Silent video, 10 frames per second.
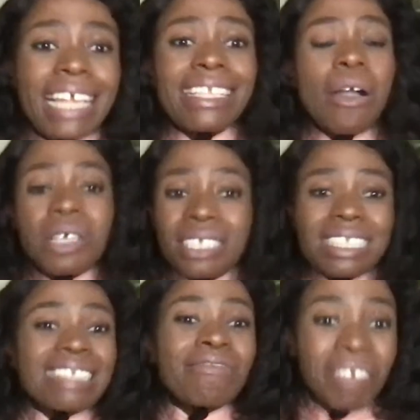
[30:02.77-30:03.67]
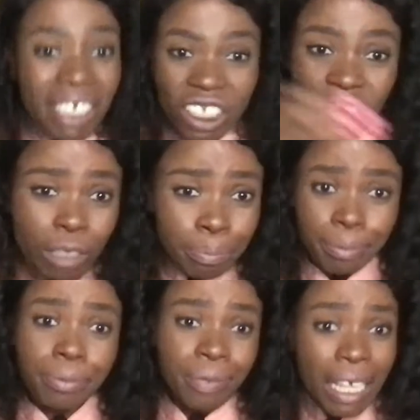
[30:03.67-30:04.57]
8 hours is very cheap.
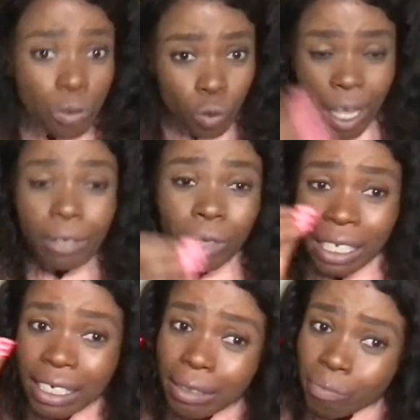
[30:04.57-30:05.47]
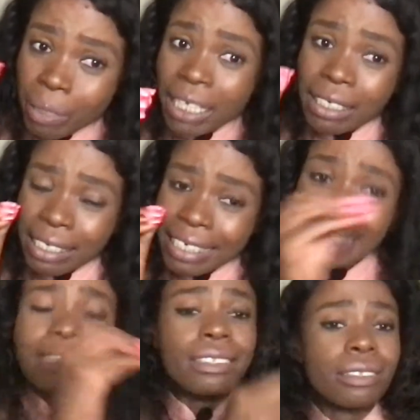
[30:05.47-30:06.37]
That's why you're getting paid
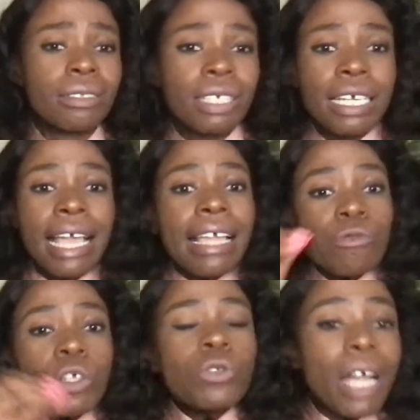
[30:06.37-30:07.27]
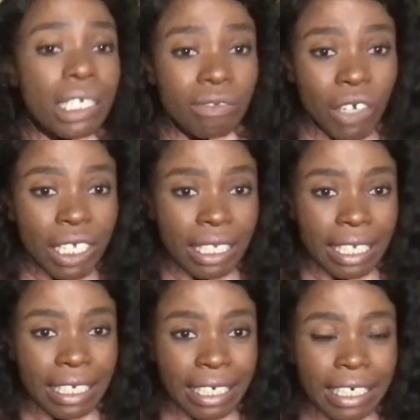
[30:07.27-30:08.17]
little. And when you ask for an
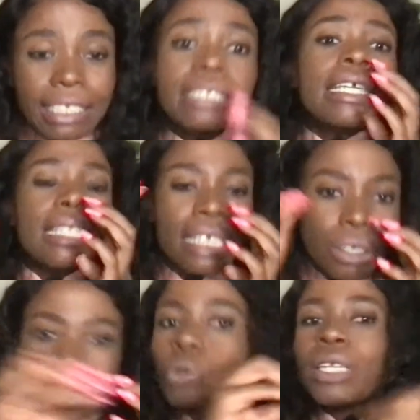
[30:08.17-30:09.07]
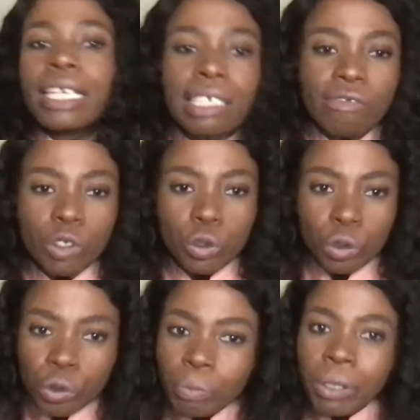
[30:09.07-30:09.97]
increase, they don't want to give it to
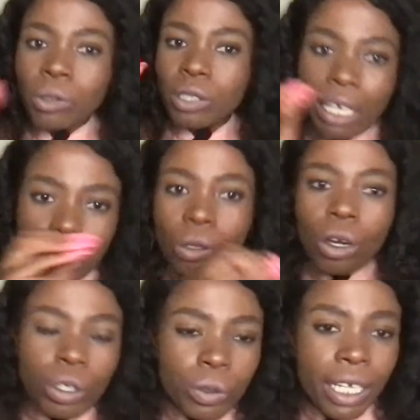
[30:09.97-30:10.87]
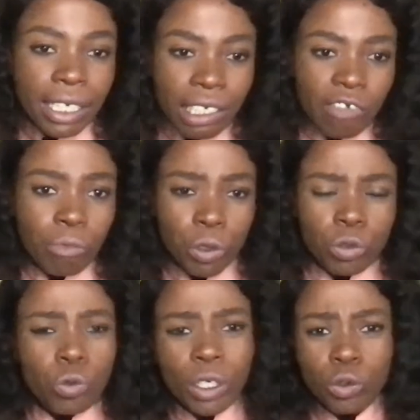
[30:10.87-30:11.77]
you because that's all you can give
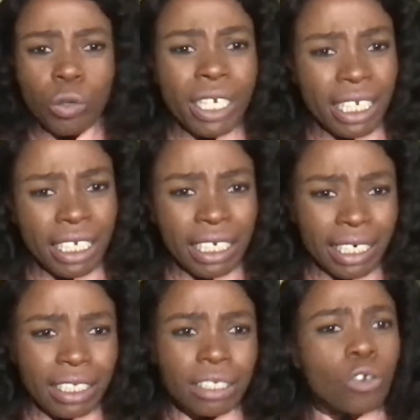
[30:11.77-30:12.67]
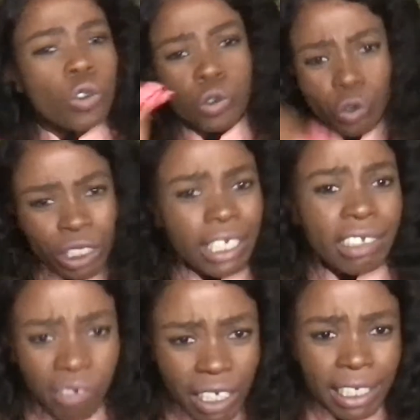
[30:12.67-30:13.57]
most. You want an increase because you're still
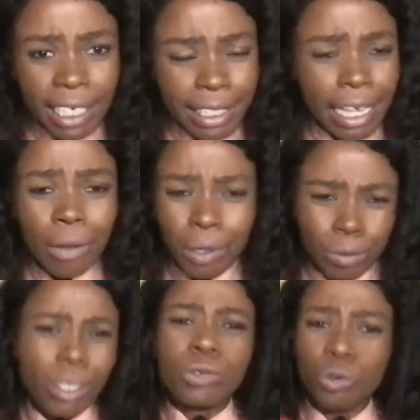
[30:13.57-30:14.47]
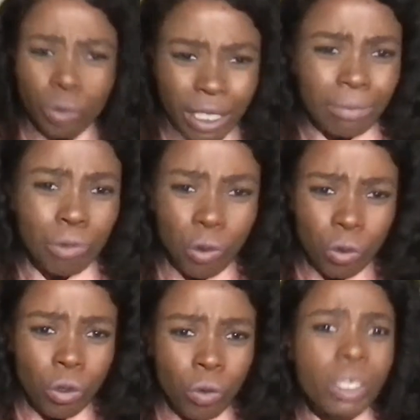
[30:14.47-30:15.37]
giving at 8 hours. Why do you want
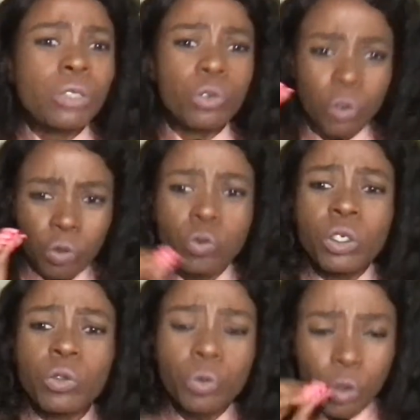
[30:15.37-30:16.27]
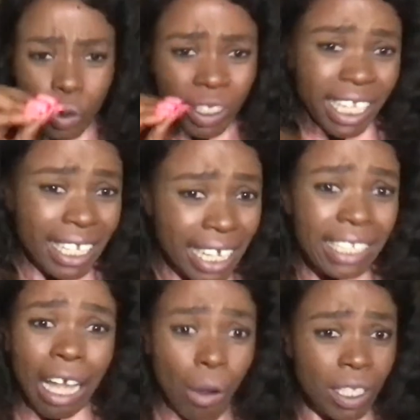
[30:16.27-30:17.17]
more? Well, you're selling
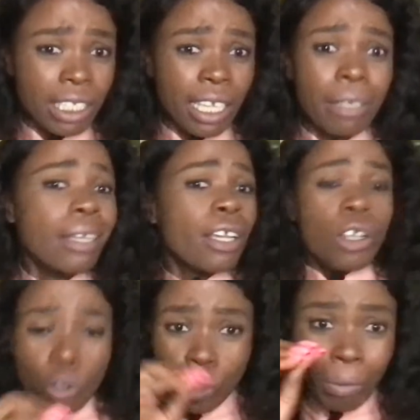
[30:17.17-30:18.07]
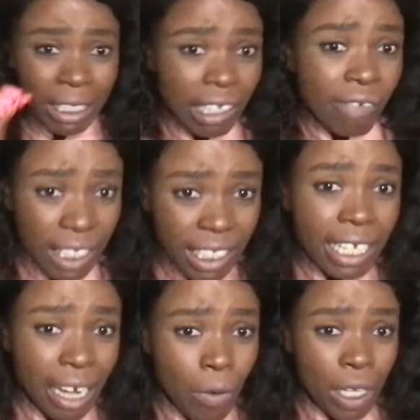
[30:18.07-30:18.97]
8 hours here. You must give us
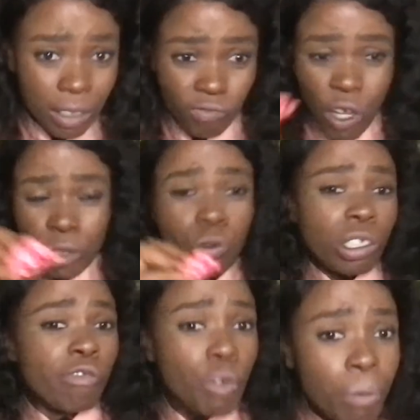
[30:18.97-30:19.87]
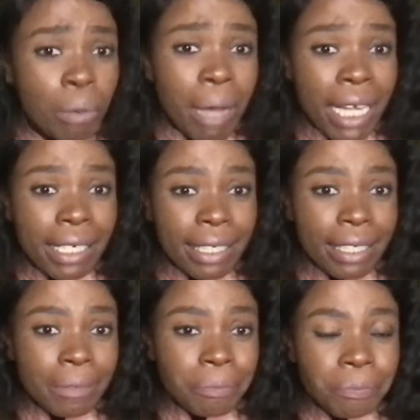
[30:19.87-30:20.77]
10 hours for us to give you more money.
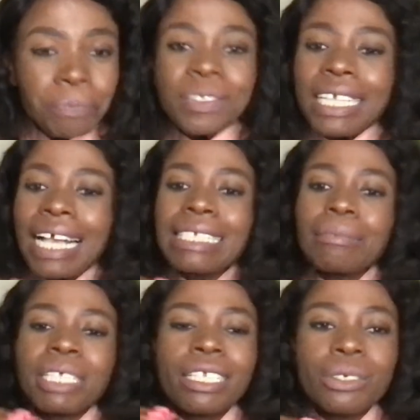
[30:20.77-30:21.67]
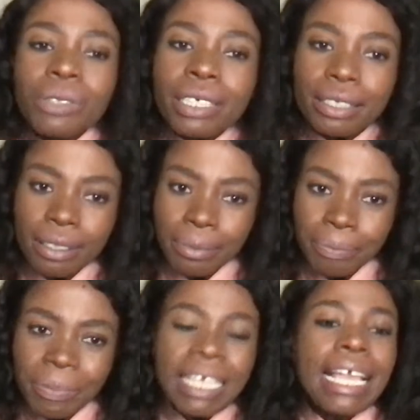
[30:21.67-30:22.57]
Guys, I'm telling you this.
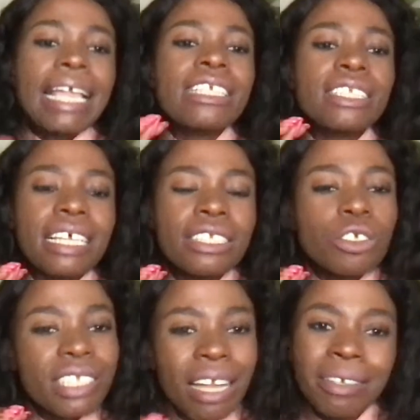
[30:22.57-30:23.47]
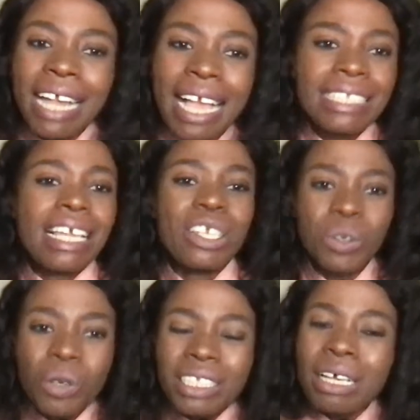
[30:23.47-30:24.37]
It does not sound nice. I
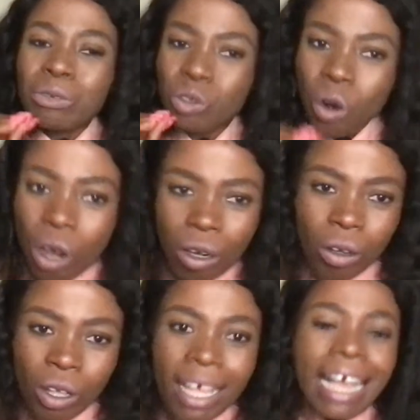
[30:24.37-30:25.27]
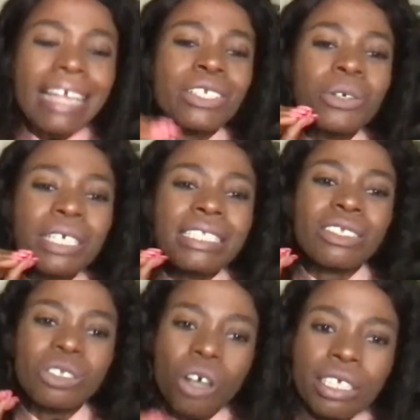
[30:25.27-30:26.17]
know it sounds wrong. I know it's
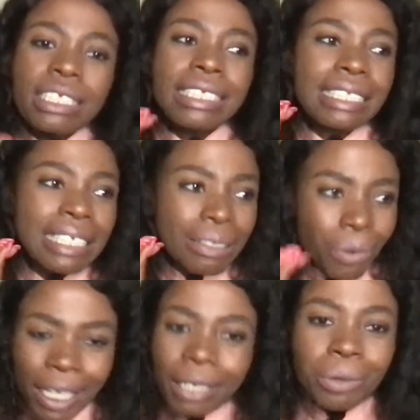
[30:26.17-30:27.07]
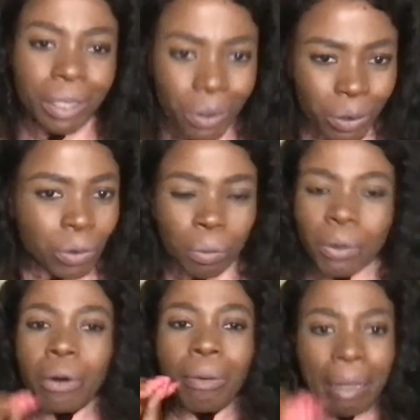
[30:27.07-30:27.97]
not sitting well with you,
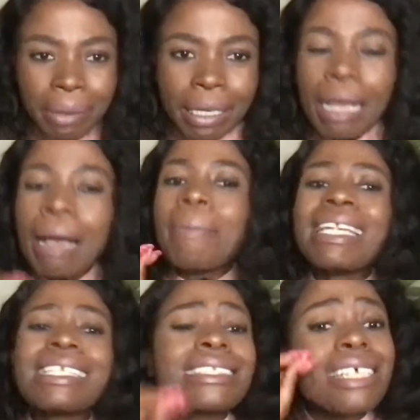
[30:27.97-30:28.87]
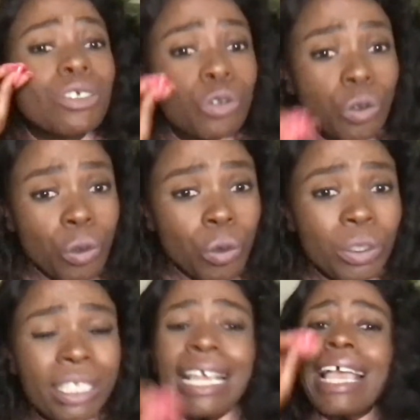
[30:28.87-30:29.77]
probably, but it's the truth.